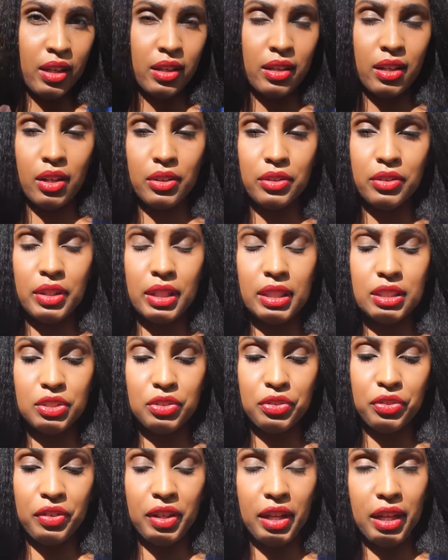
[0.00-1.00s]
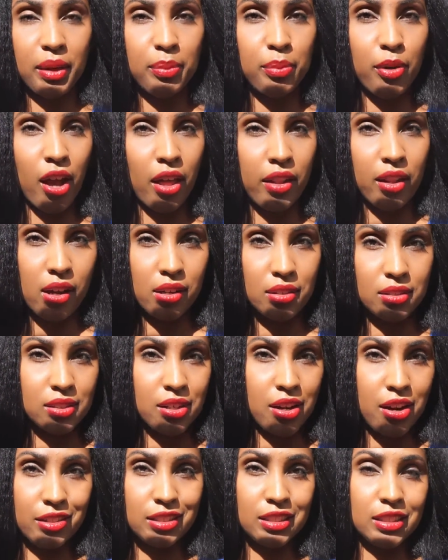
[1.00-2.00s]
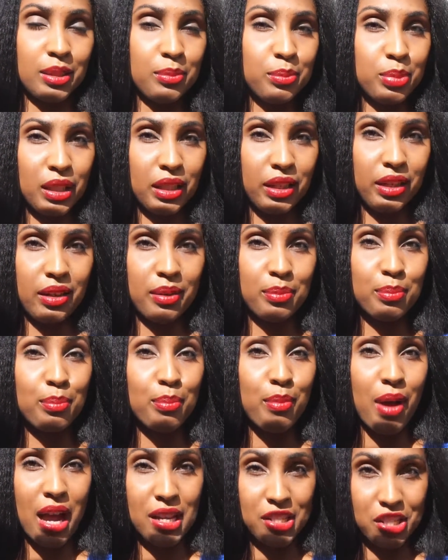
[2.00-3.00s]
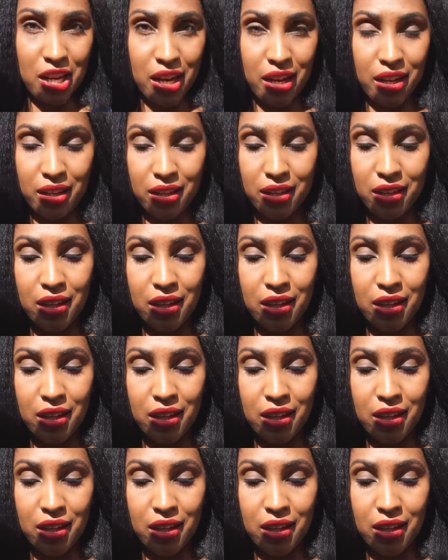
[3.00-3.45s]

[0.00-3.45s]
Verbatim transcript: Now these three products are simply magic.